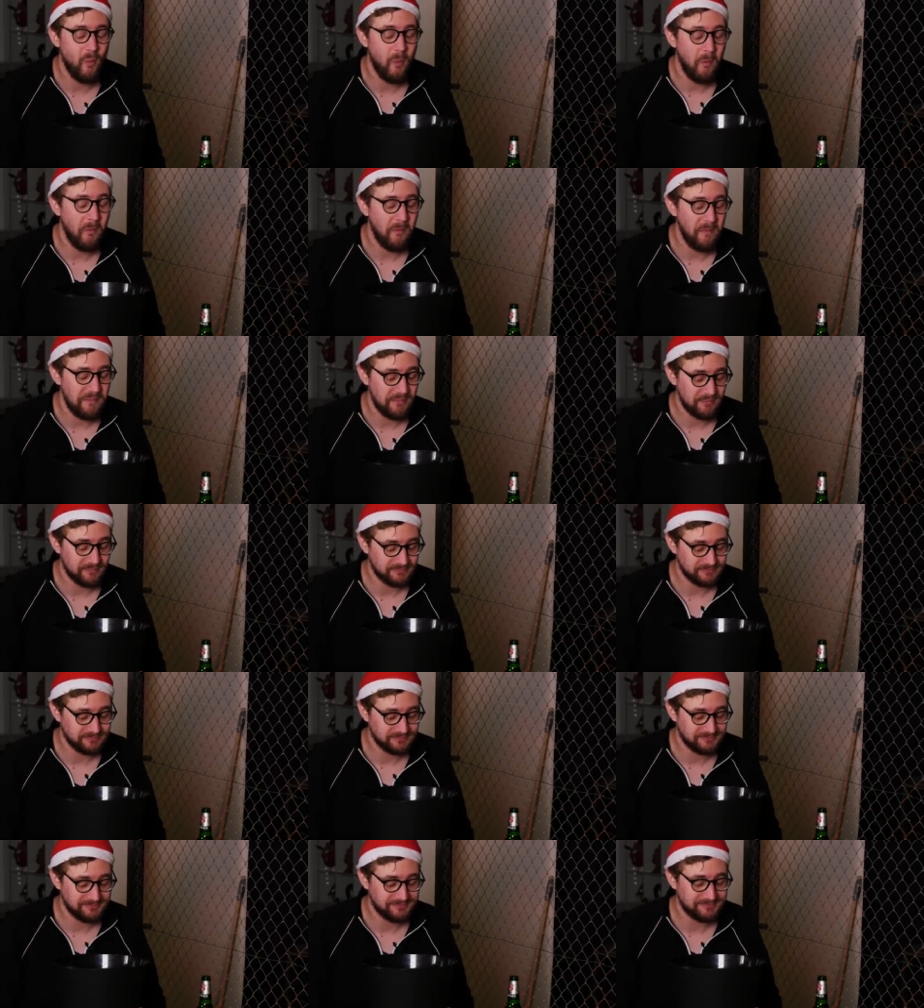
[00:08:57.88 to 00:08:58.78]

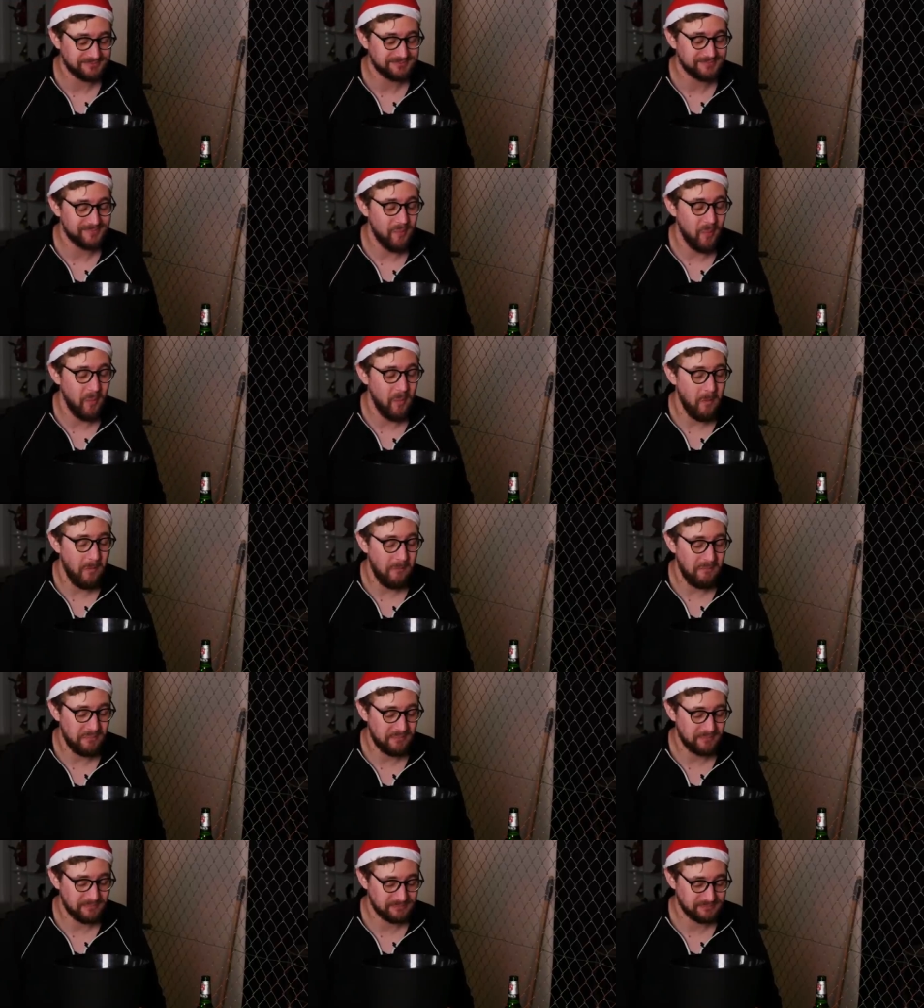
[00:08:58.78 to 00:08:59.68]
Mmm, the
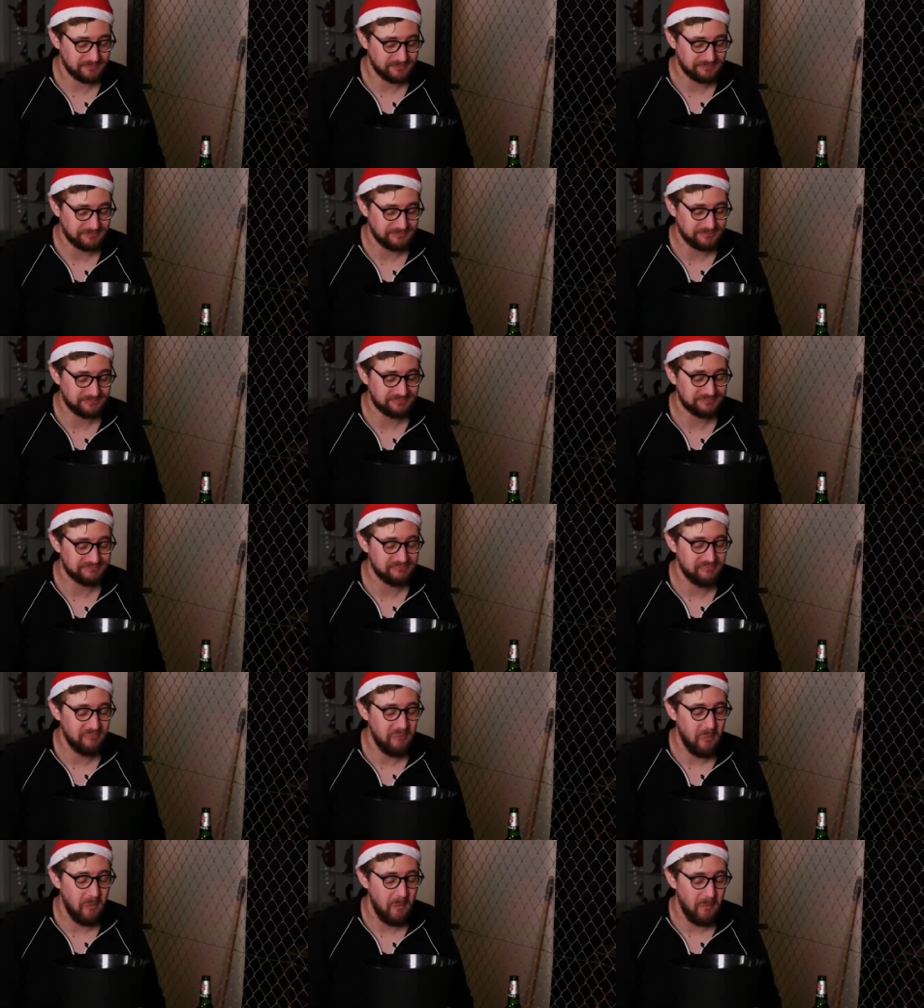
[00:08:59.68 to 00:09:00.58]
squelch.
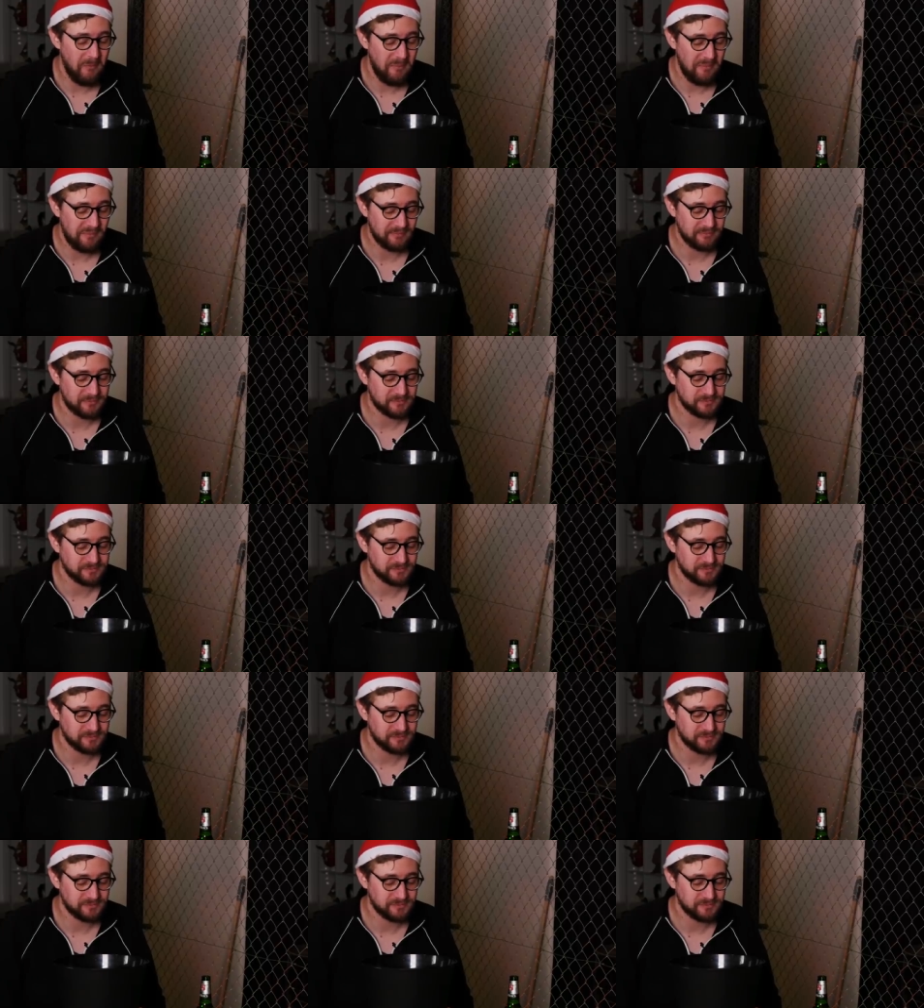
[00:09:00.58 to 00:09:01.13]
Oh.